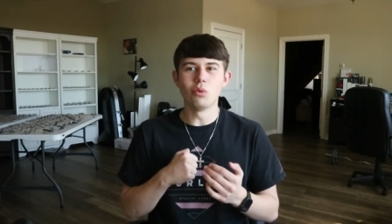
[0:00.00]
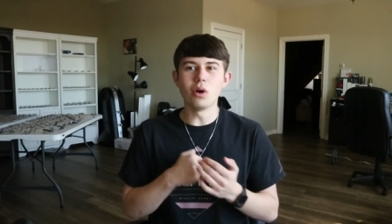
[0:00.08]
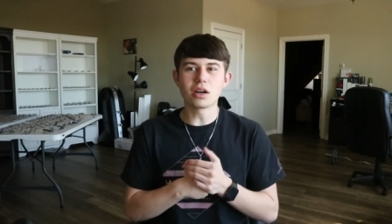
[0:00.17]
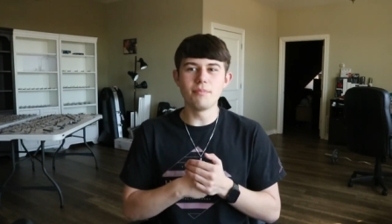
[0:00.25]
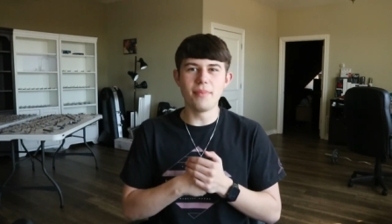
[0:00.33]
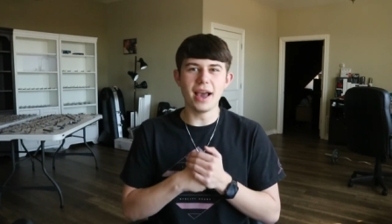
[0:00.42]

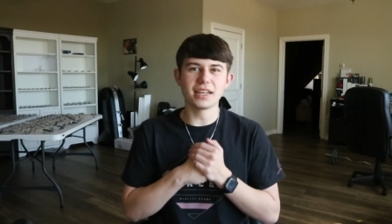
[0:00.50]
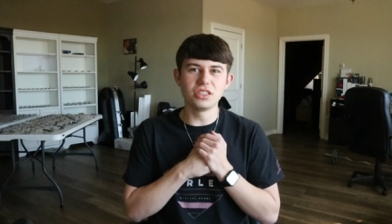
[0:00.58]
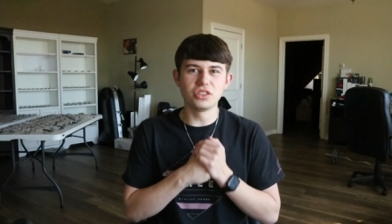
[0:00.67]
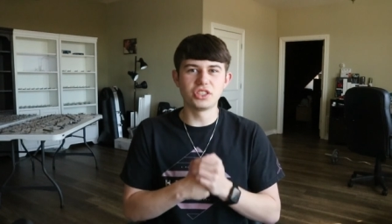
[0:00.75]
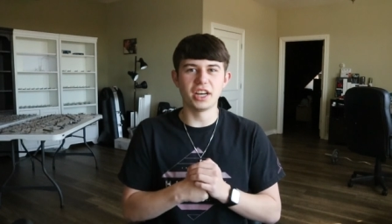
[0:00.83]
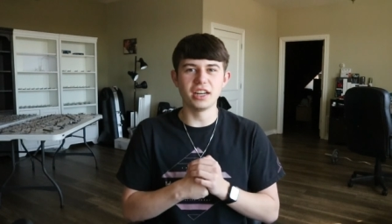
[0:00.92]
Welcome back to
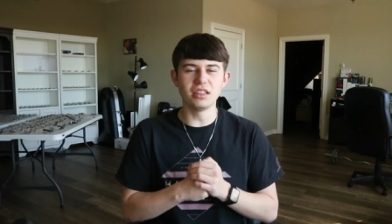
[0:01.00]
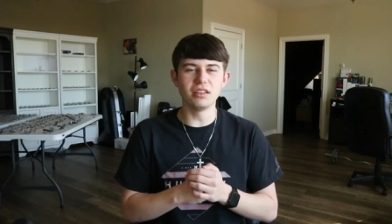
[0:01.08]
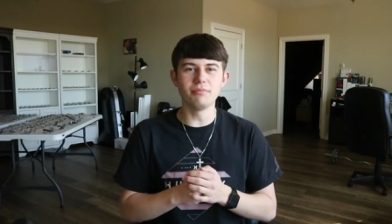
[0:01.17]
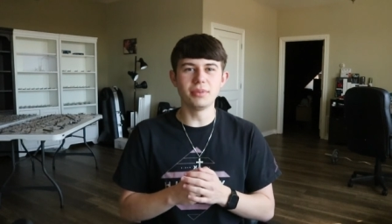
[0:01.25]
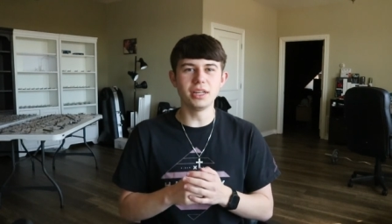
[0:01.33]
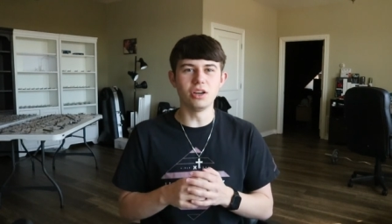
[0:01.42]
the channel,
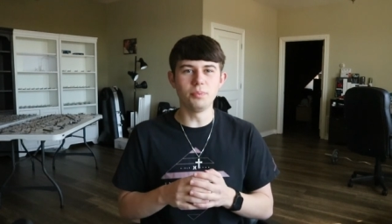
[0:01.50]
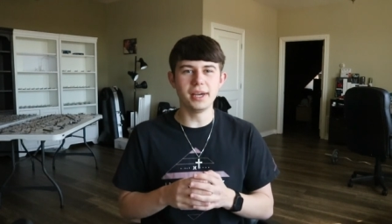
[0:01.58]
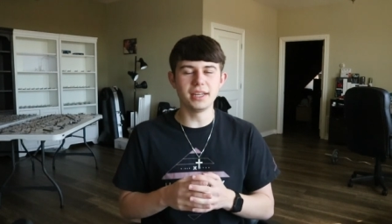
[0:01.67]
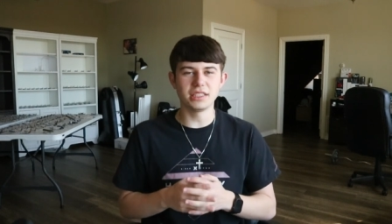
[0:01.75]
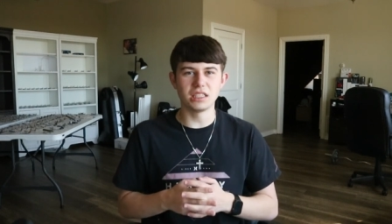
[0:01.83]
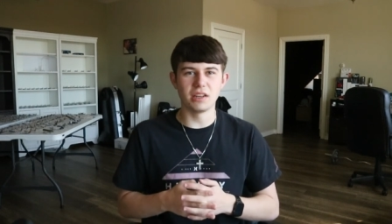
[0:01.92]
everybody. Hope you
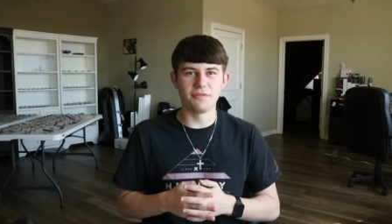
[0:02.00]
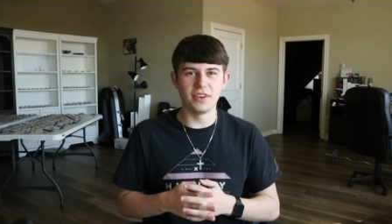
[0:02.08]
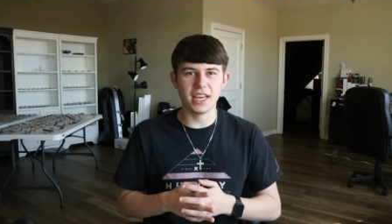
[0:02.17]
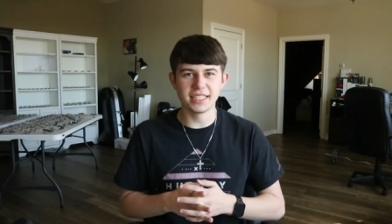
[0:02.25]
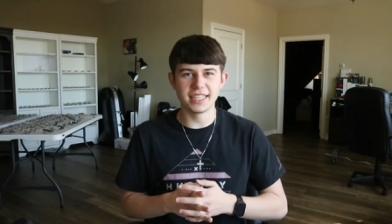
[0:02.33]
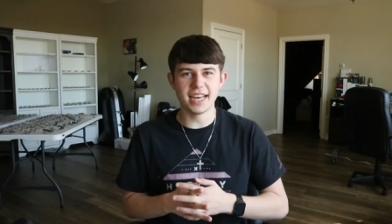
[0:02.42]
guys are on a
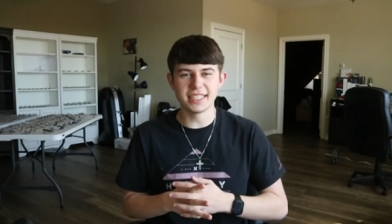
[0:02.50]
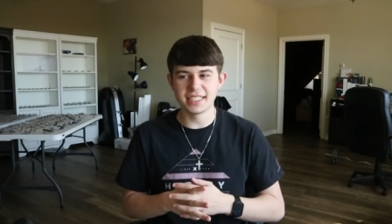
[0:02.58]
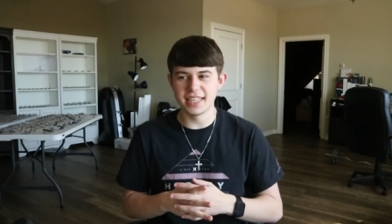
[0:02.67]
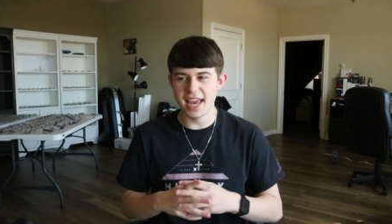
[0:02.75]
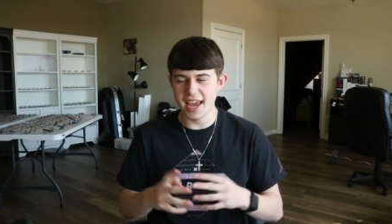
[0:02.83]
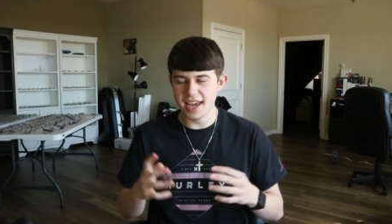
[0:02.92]

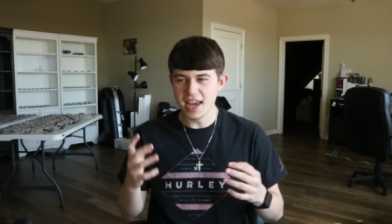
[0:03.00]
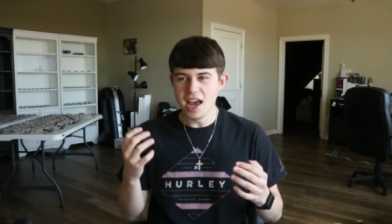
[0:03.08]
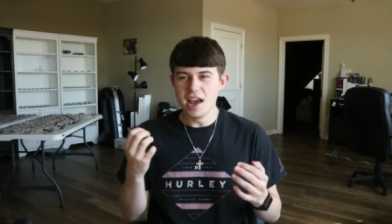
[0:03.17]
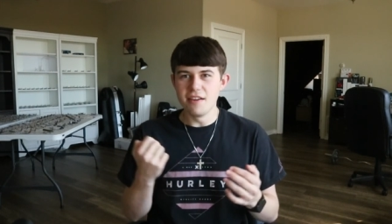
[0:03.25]
fantastic day.